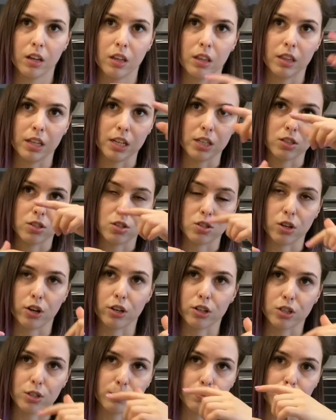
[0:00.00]
the
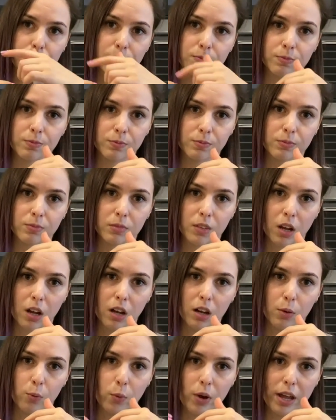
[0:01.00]
insertion
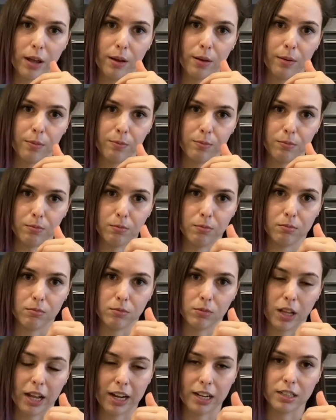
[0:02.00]
where
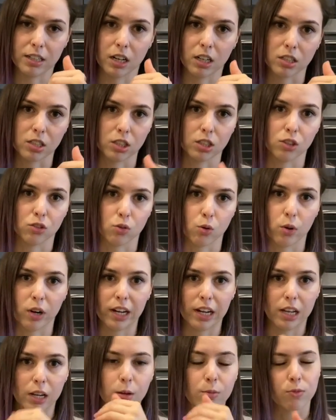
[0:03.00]
like adductor, groin,
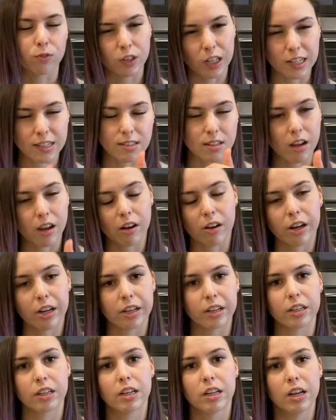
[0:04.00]
hip flexor
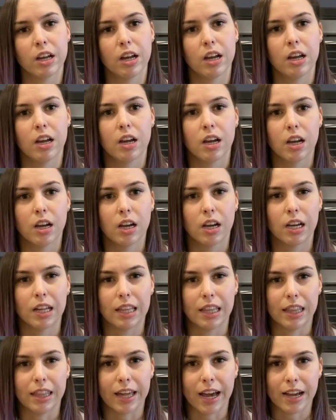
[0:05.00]
area.
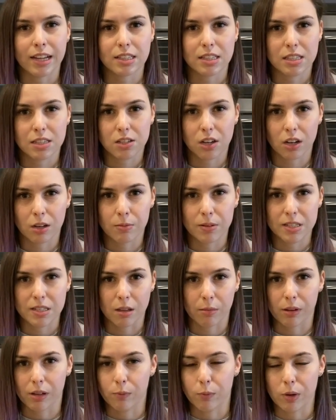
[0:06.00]
That's going to be
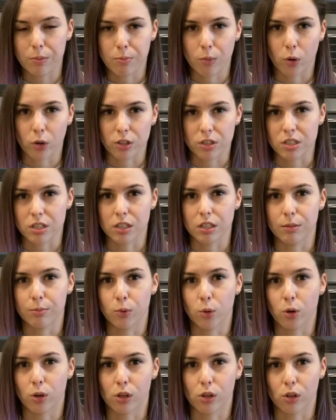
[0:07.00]
something we monitor
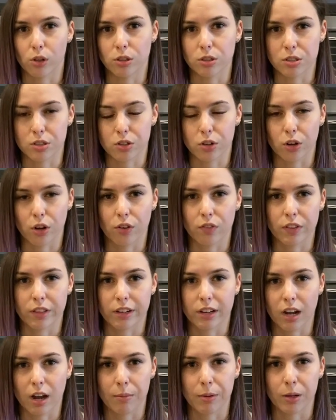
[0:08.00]
more closely over the
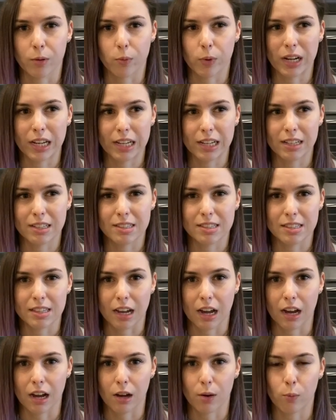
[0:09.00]
coming weeks.
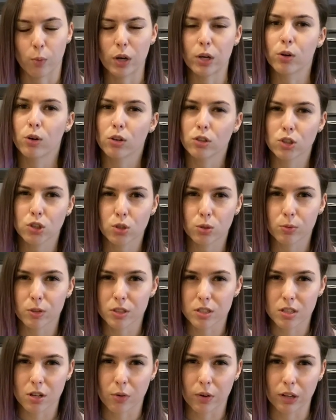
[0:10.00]
We're not sure
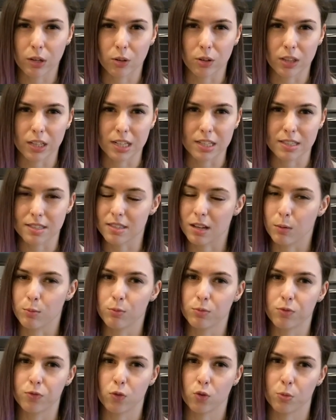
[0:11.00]
what's going on. There's some
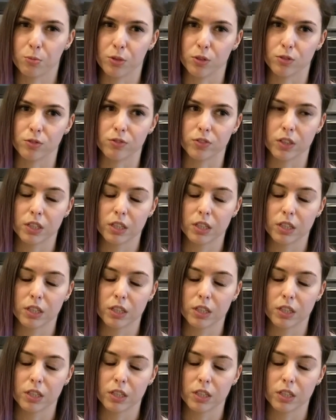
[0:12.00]
form of,